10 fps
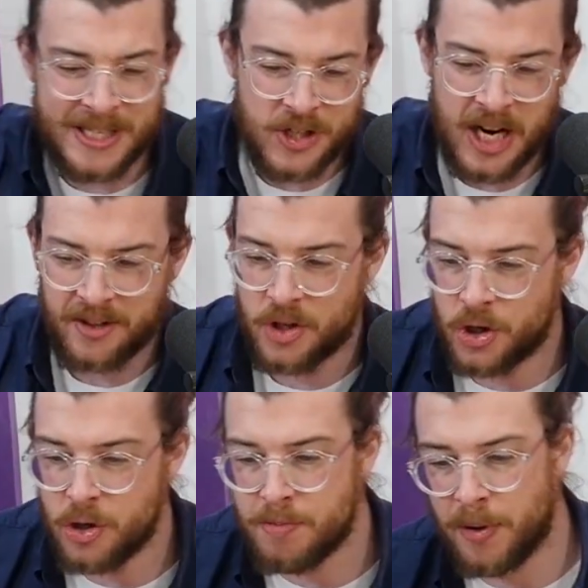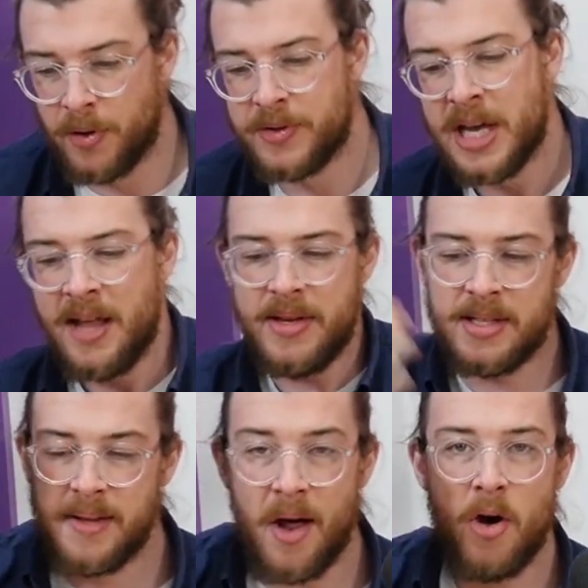inject the shoe buns. These
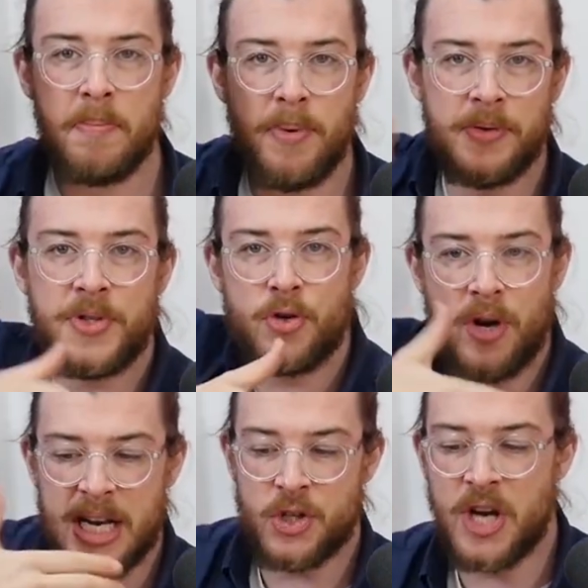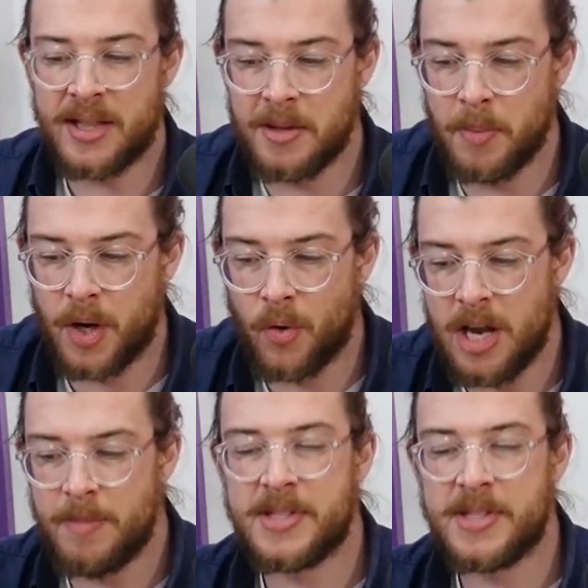long buns, they're trying to inject them with cream.